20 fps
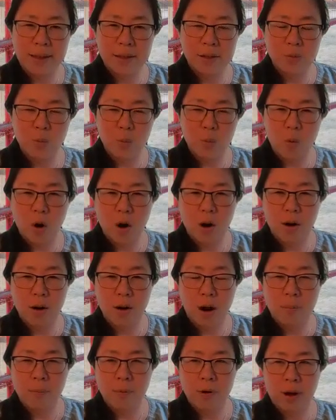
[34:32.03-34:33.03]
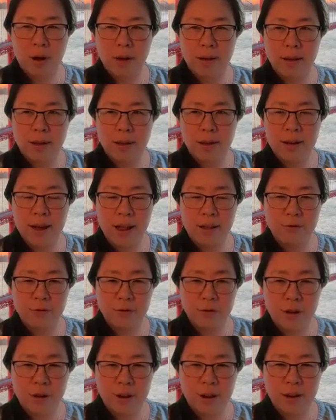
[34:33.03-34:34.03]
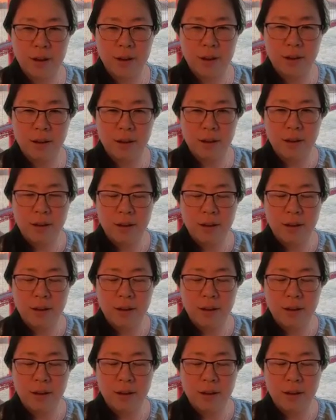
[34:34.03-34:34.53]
that's more operating in California,